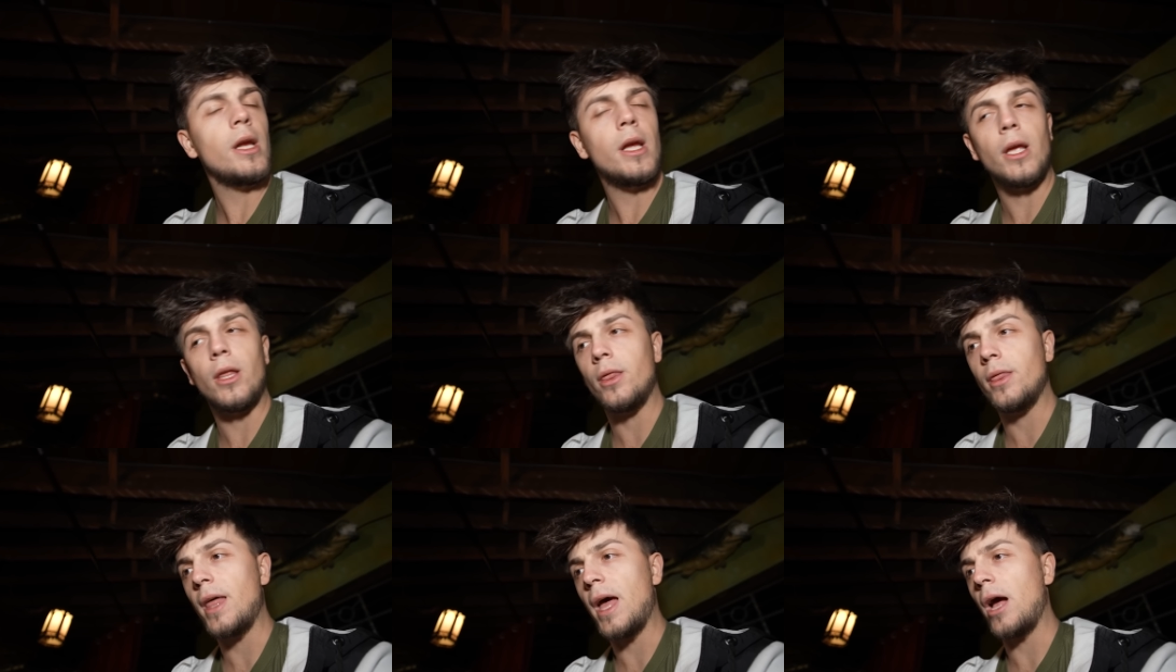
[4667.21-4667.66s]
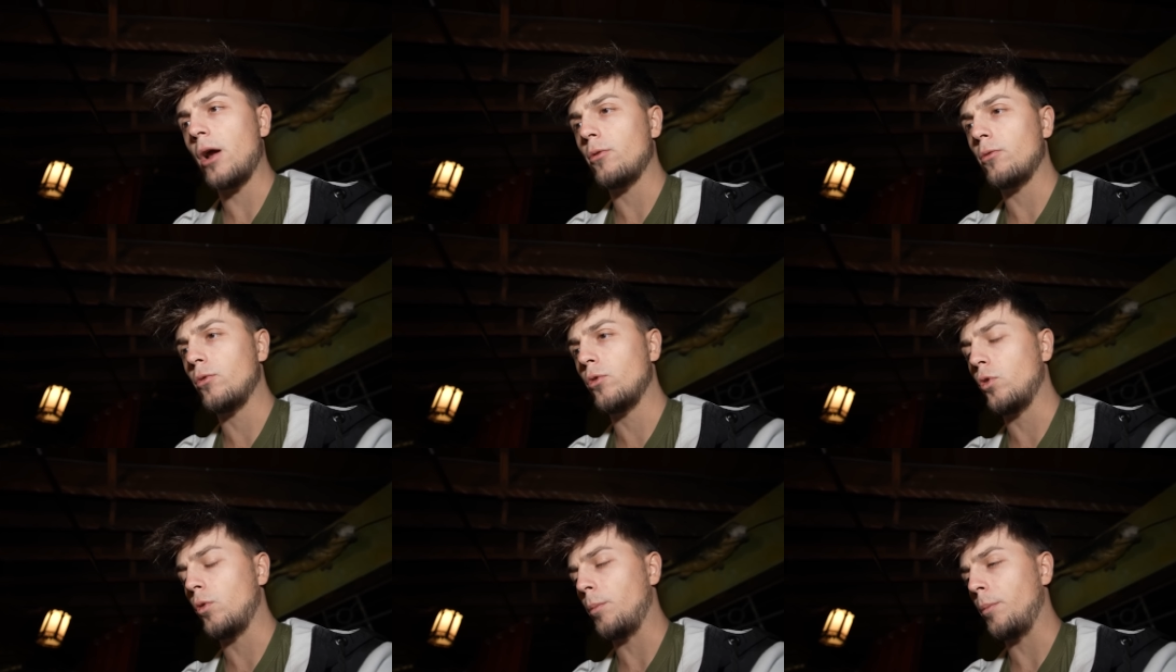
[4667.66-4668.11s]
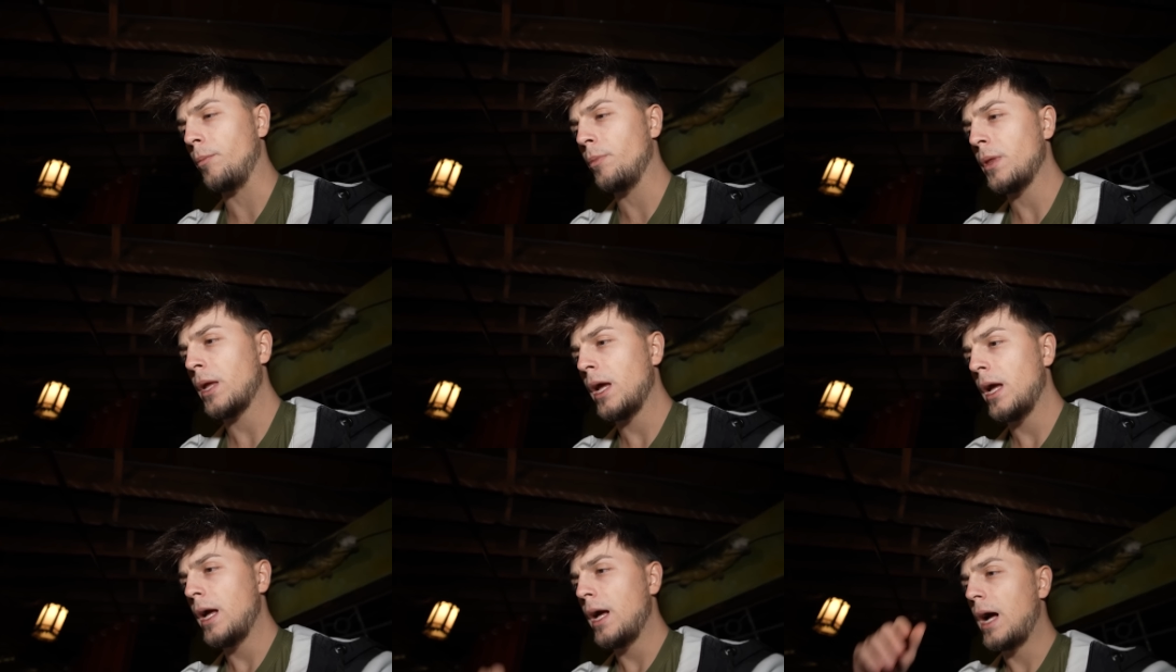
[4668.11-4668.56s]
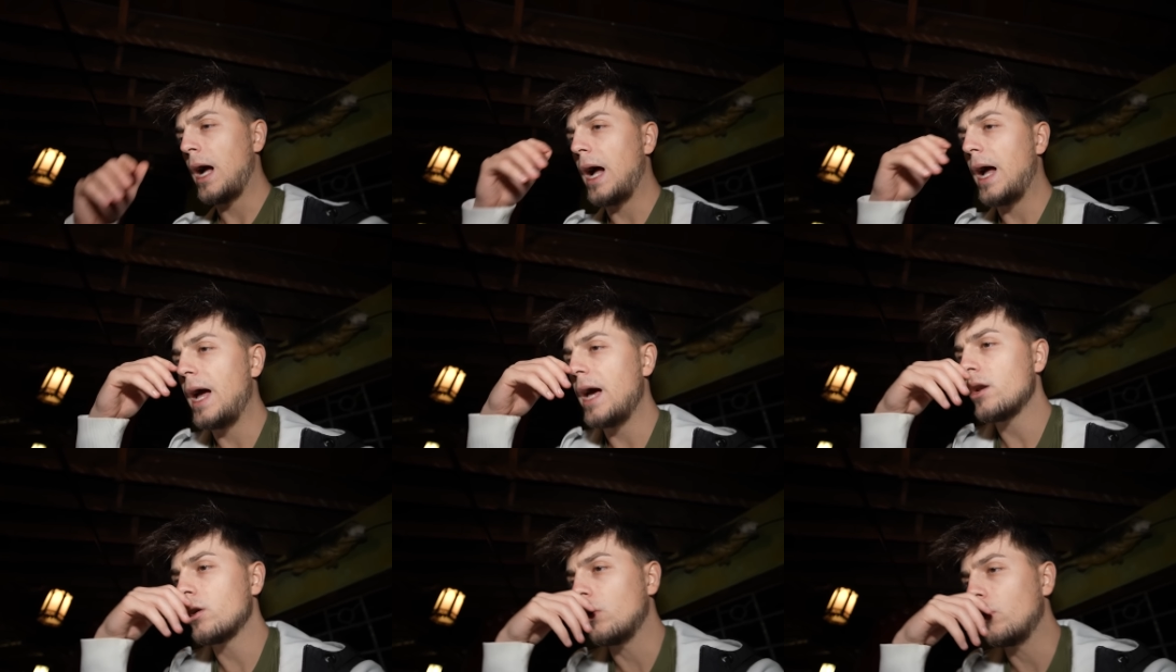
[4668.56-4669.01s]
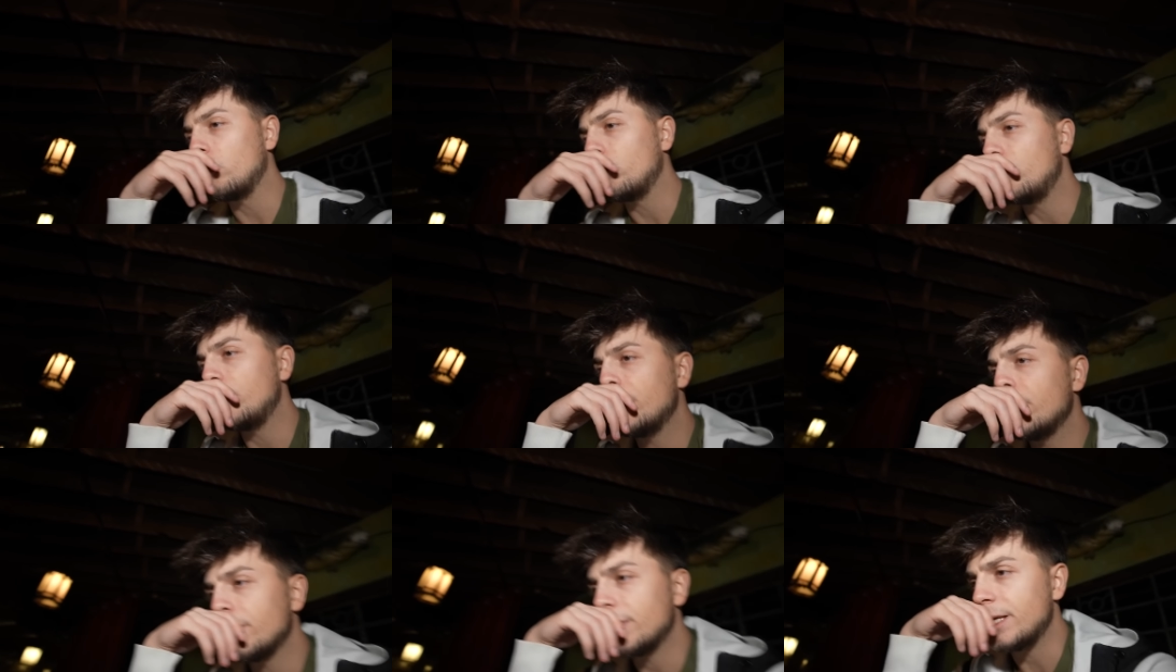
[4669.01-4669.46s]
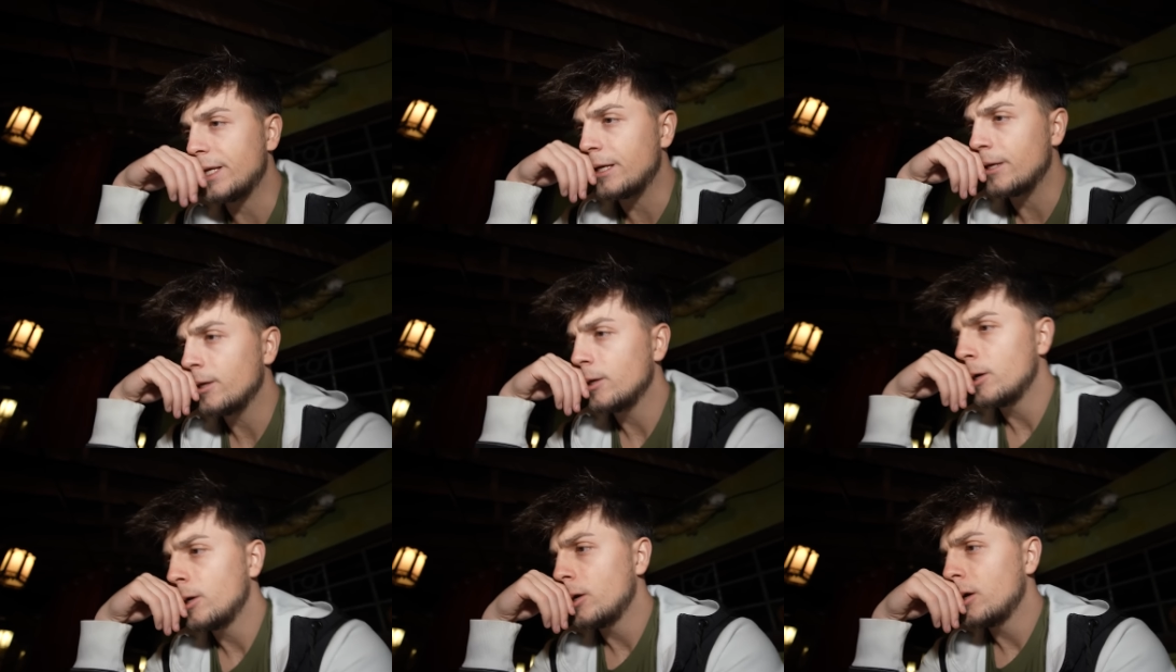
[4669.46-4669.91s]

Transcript: in that room, I had a really